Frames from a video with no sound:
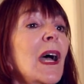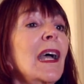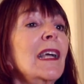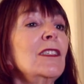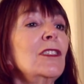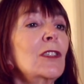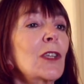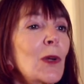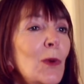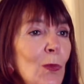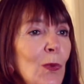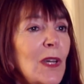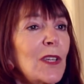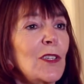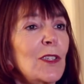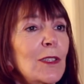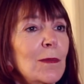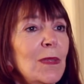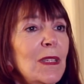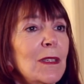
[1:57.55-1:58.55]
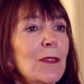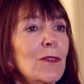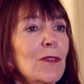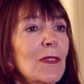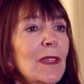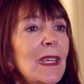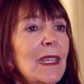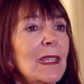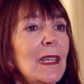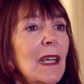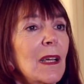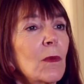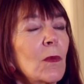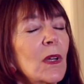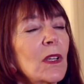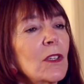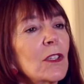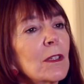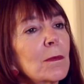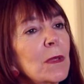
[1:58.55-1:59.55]
I don't want you to be afraid. I
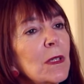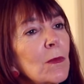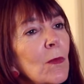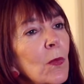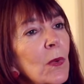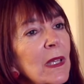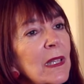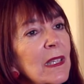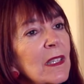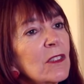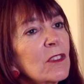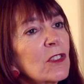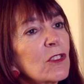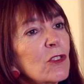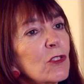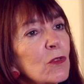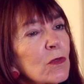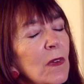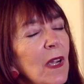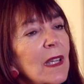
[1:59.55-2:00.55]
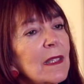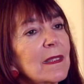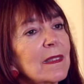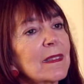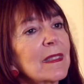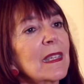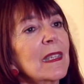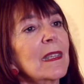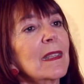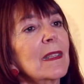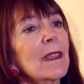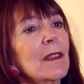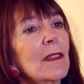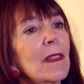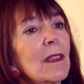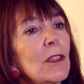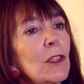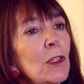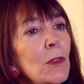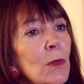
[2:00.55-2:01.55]
want you to be willing to trust
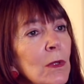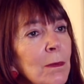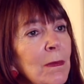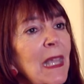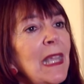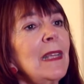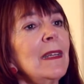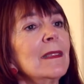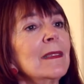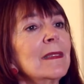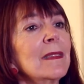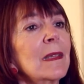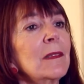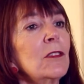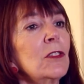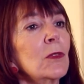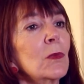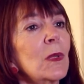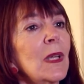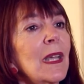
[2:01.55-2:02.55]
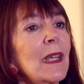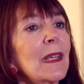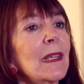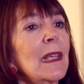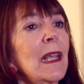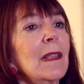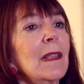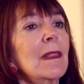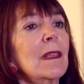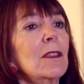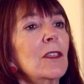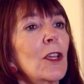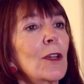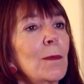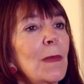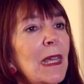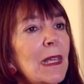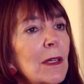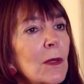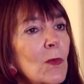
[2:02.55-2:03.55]
that you were made in such a way that no
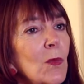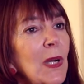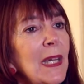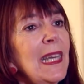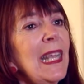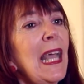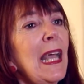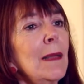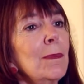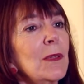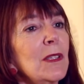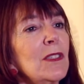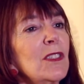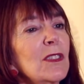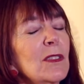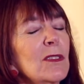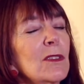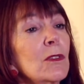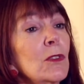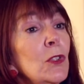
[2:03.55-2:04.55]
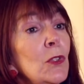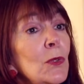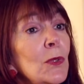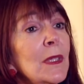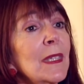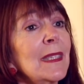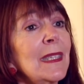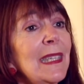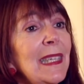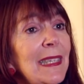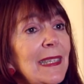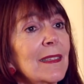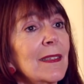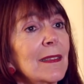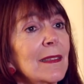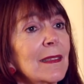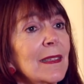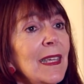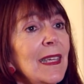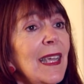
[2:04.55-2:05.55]
matter what happened to you, you can
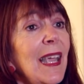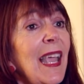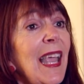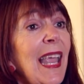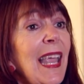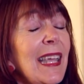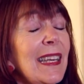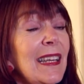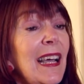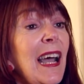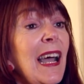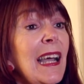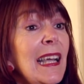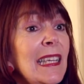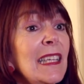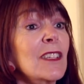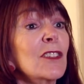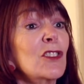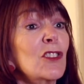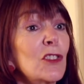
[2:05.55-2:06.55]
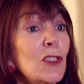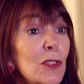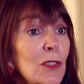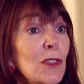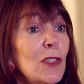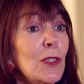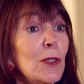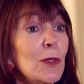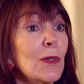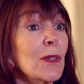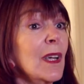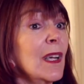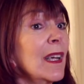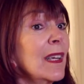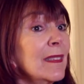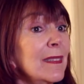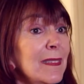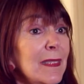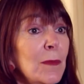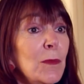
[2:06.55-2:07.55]
heal. And I assure you,
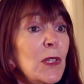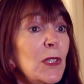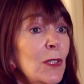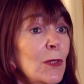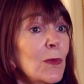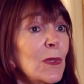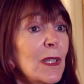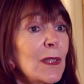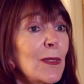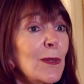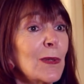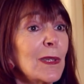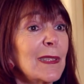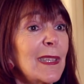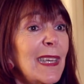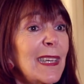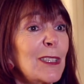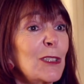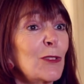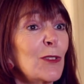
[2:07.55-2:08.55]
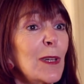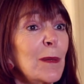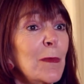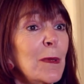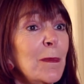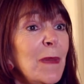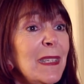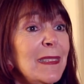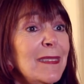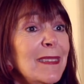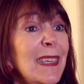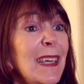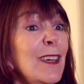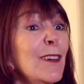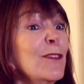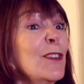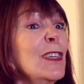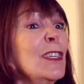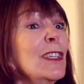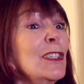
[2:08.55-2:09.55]
as someone who went through a lot of trauma
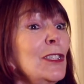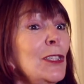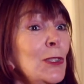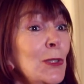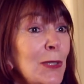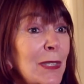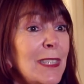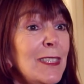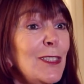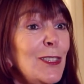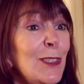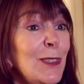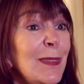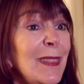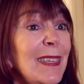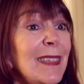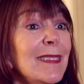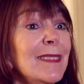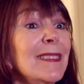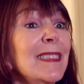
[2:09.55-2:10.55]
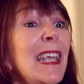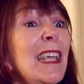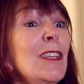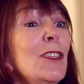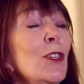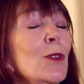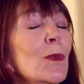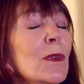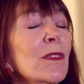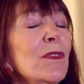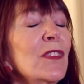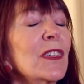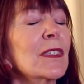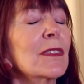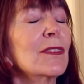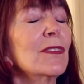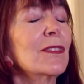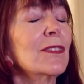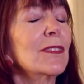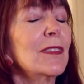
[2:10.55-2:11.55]
myself, you can do this and you will
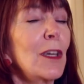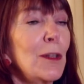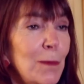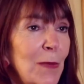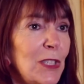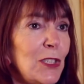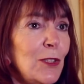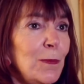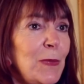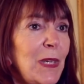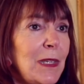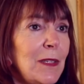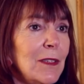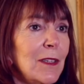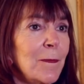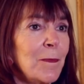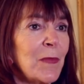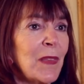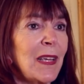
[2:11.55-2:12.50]
feel so much better.